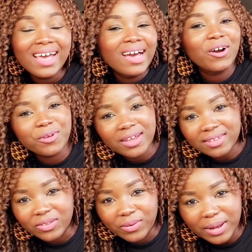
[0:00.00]
Hope you guys
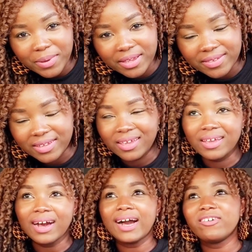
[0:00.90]
are doing amazing.
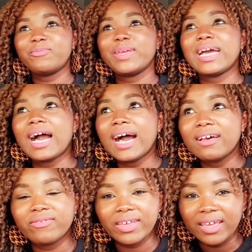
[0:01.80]
I've been
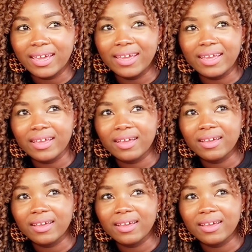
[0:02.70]
having